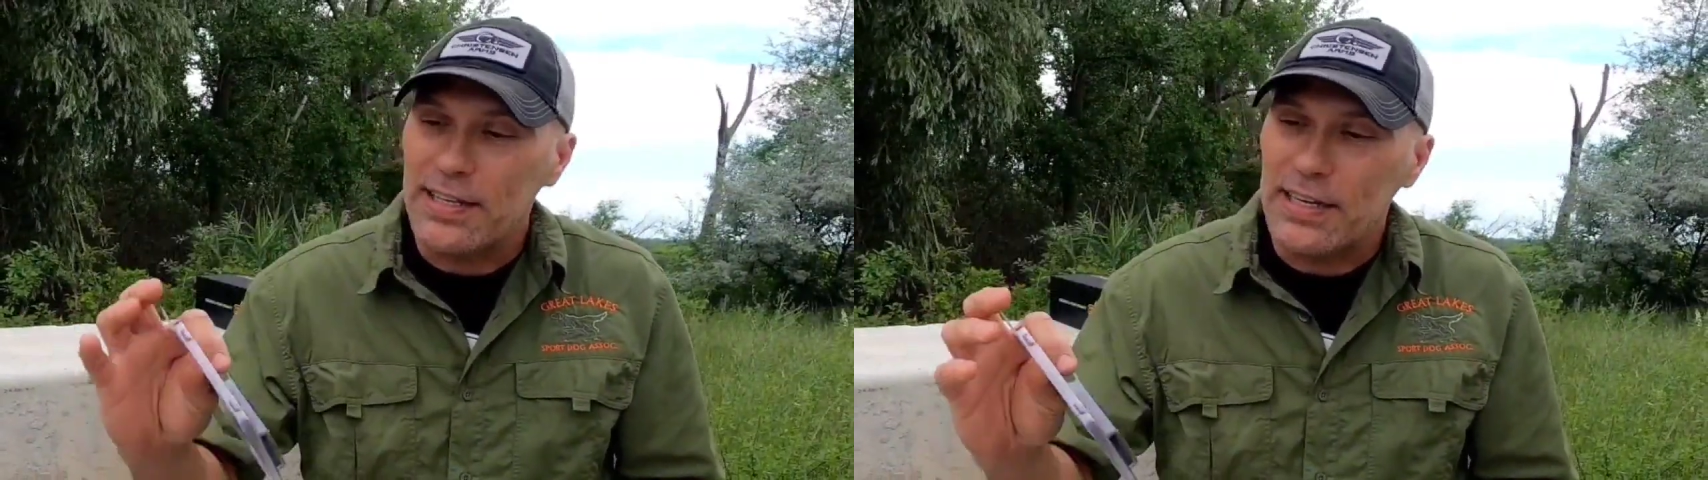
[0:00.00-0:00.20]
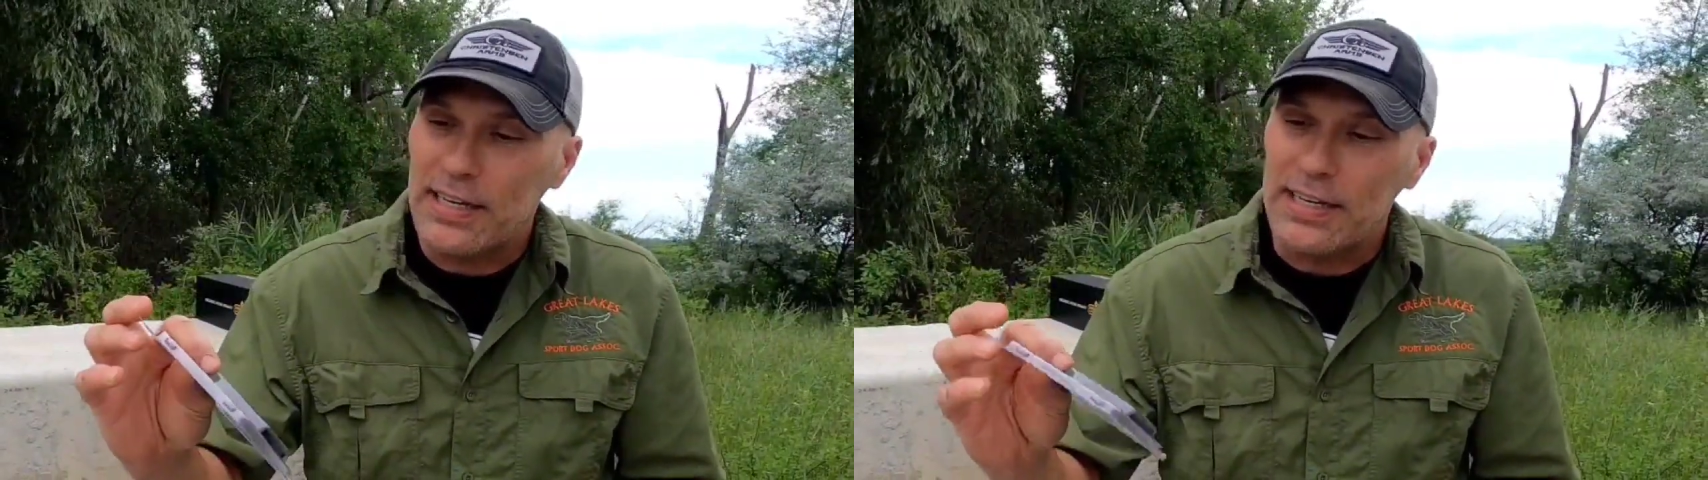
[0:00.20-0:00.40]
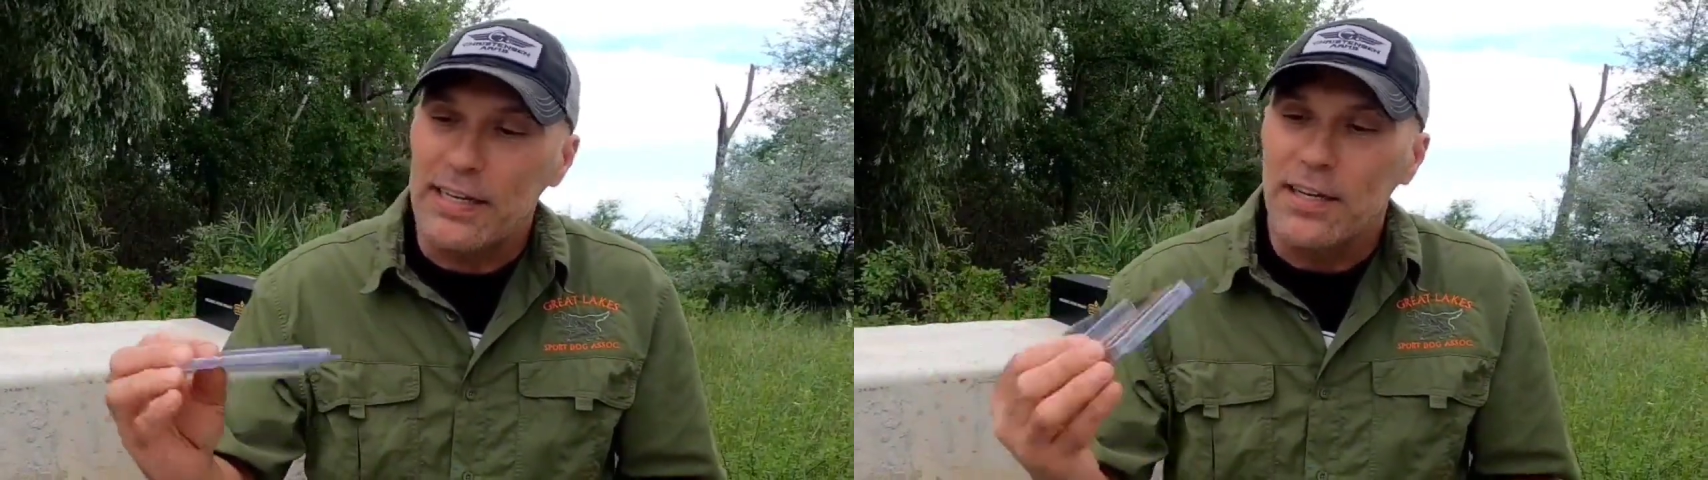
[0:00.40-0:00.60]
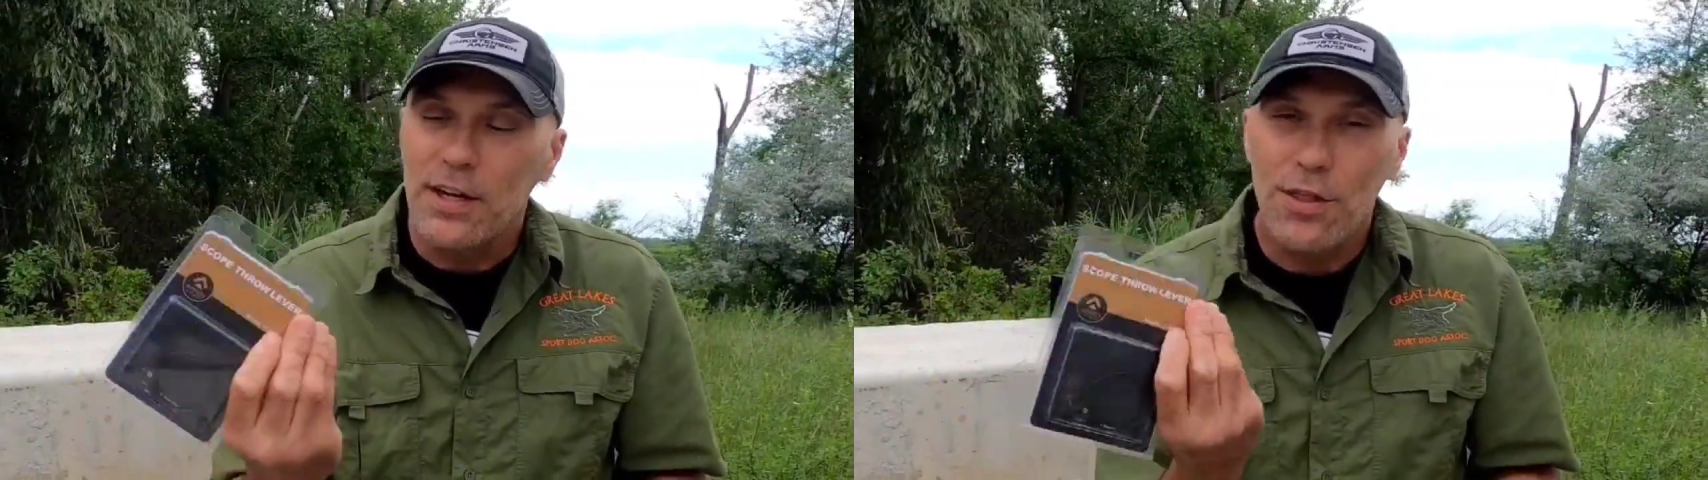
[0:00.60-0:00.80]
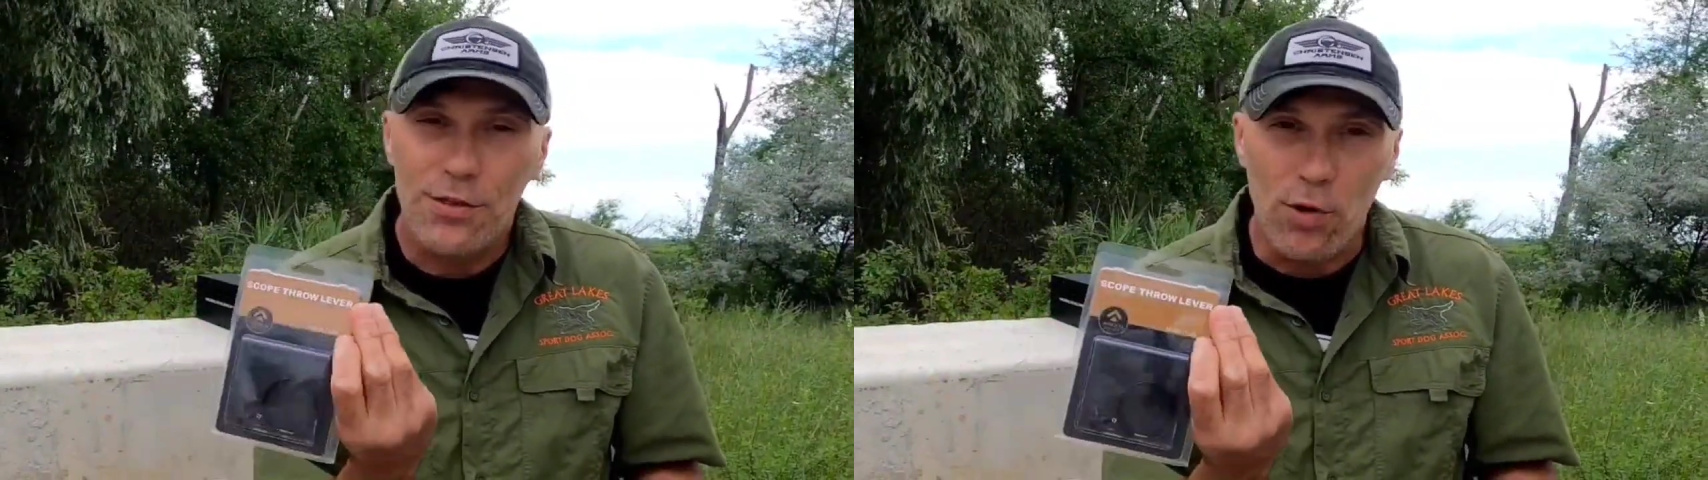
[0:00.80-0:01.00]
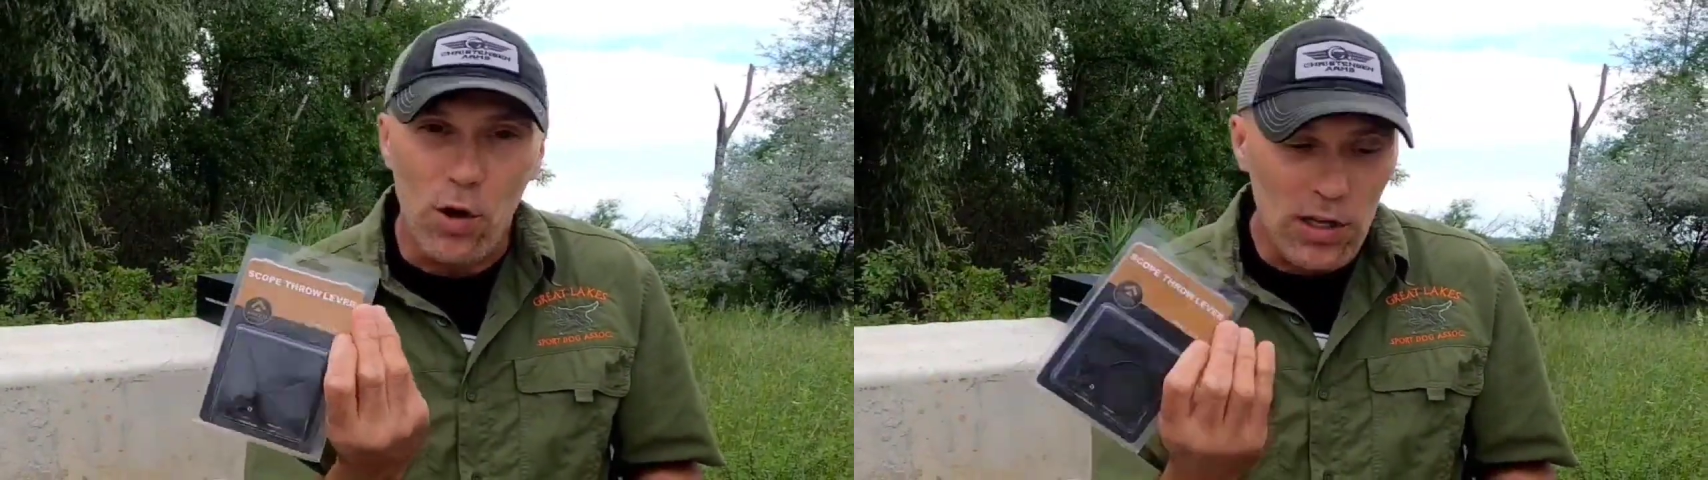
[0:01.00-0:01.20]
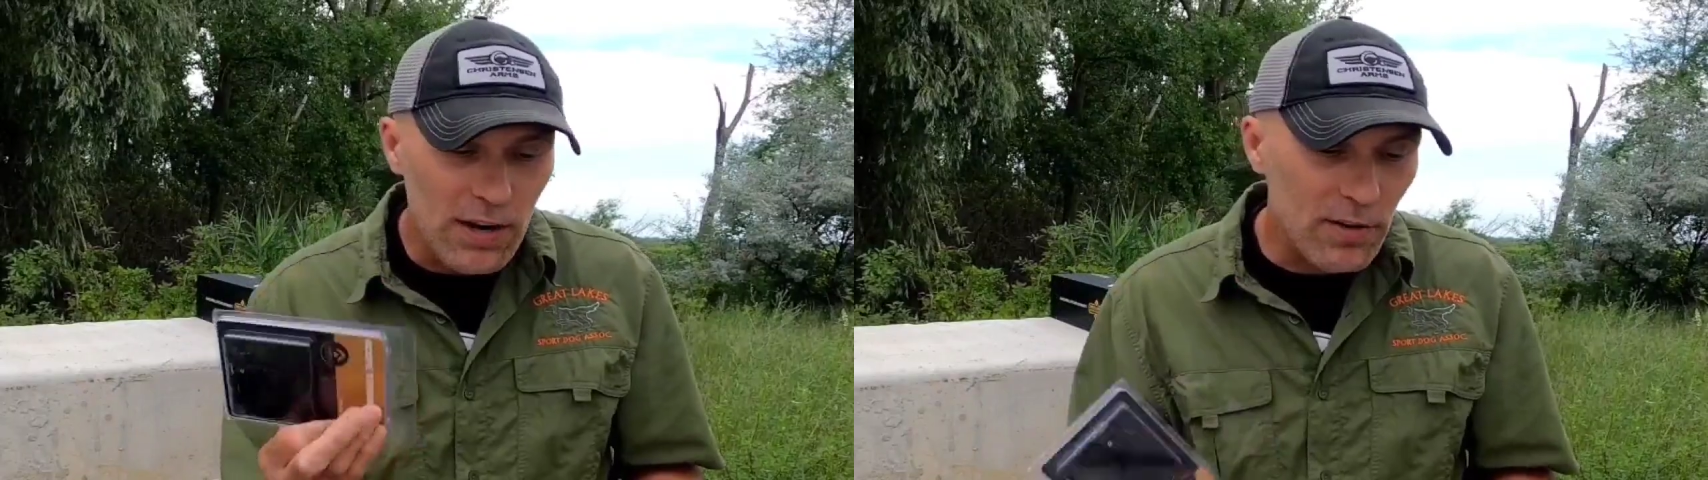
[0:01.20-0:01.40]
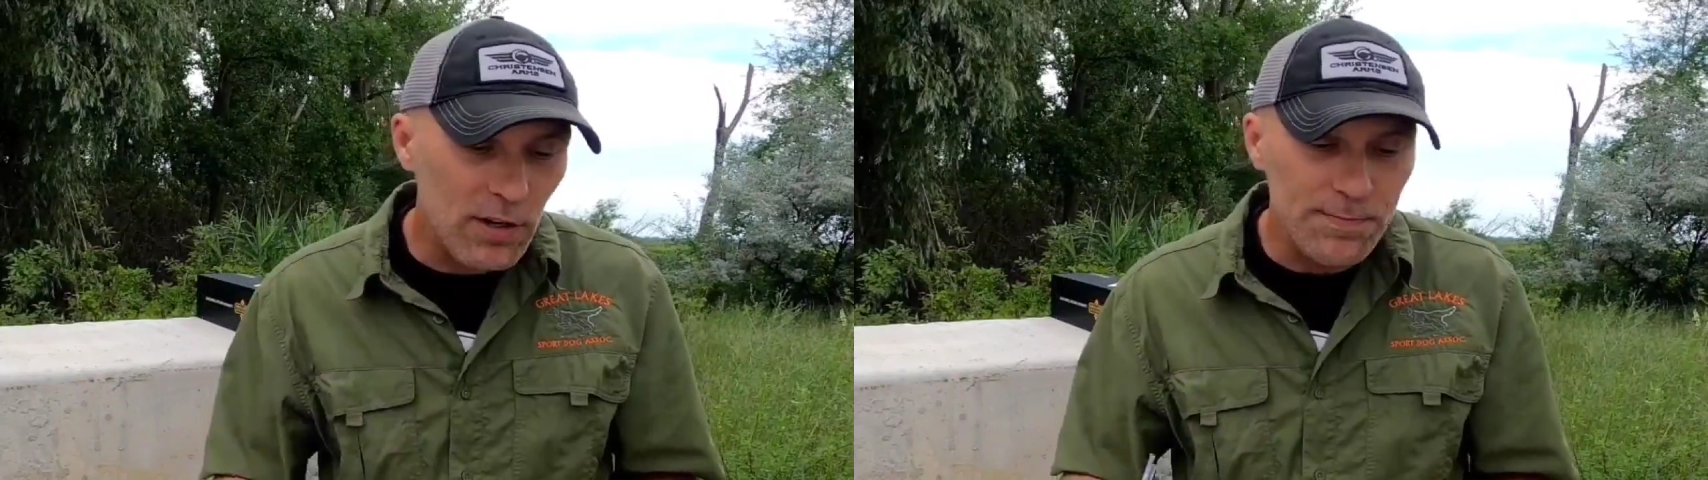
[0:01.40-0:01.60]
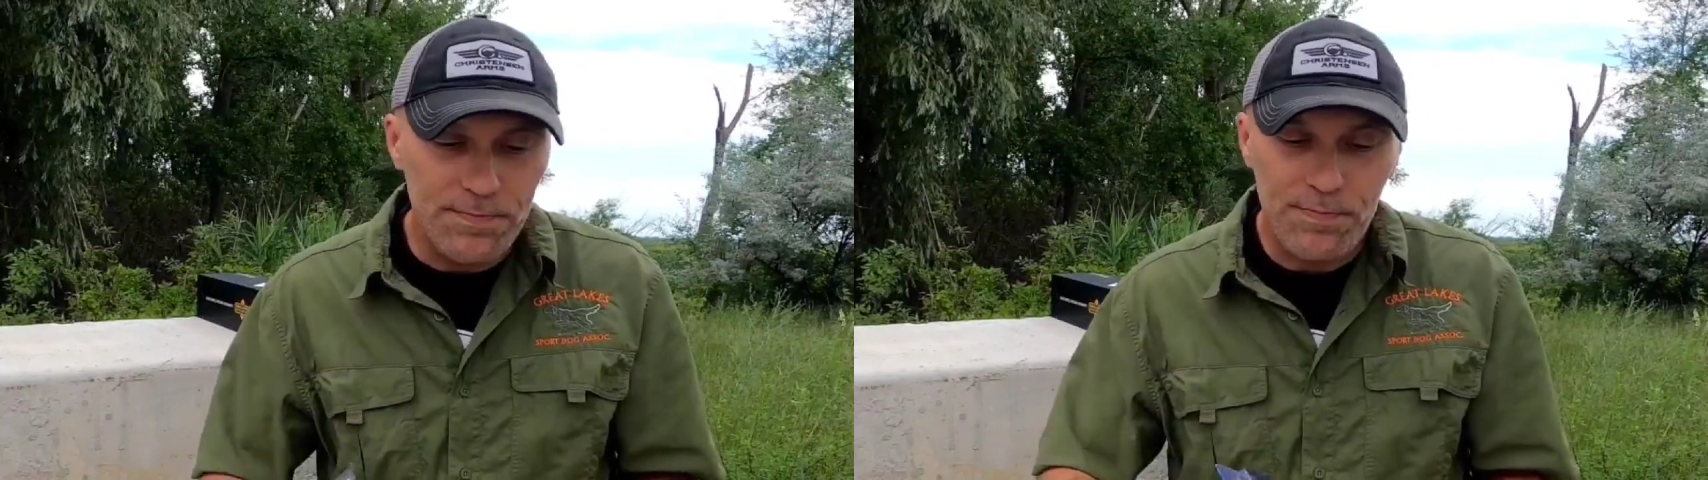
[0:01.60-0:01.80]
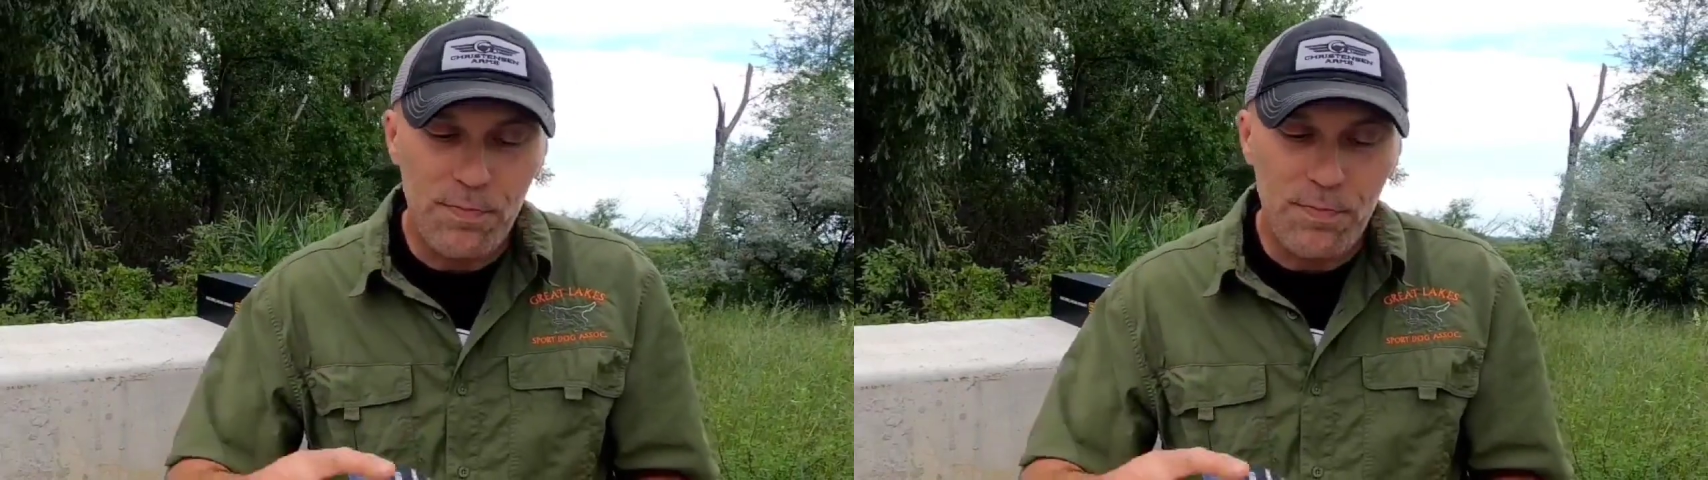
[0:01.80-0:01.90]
the throw lever,